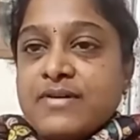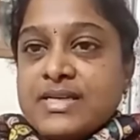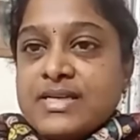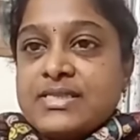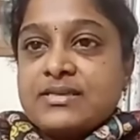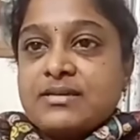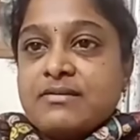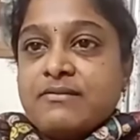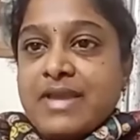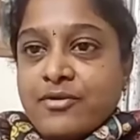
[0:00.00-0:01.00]
first,
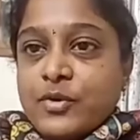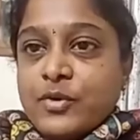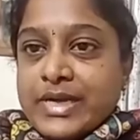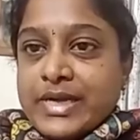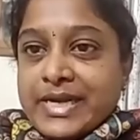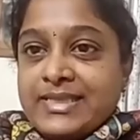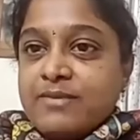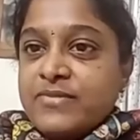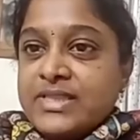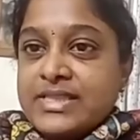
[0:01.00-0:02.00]
we have to treat
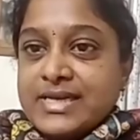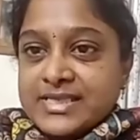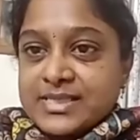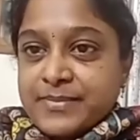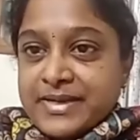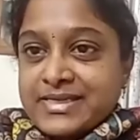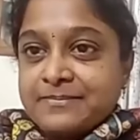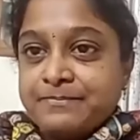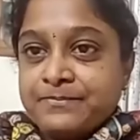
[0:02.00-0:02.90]
them with respect.